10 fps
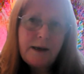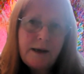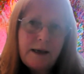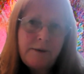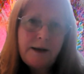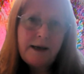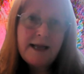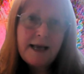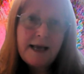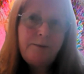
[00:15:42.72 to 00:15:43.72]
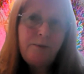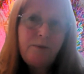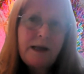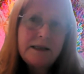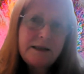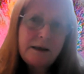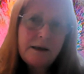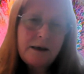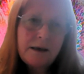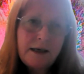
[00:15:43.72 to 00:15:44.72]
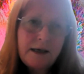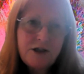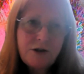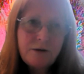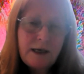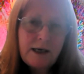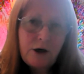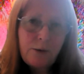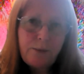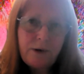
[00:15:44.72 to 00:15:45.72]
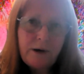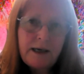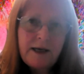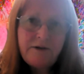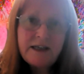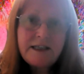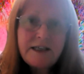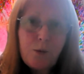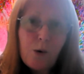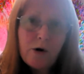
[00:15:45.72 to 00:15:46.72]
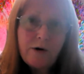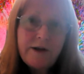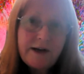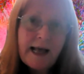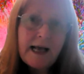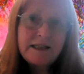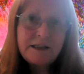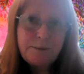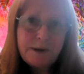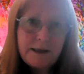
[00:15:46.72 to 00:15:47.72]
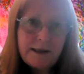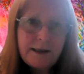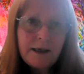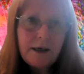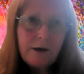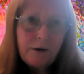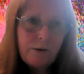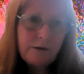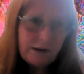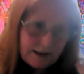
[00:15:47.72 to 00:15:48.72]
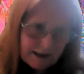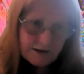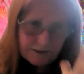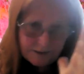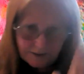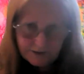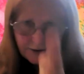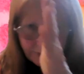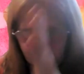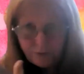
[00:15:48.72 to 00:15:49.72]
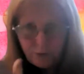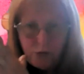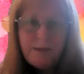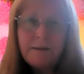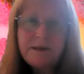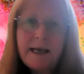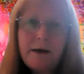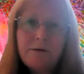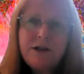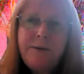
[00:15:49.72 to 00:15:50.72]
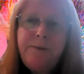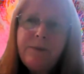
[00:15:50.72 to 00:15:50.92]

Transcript: And again, that's, I'd like to help alleviate any worry that it has to be, or I need to, you know, have it all mapped out.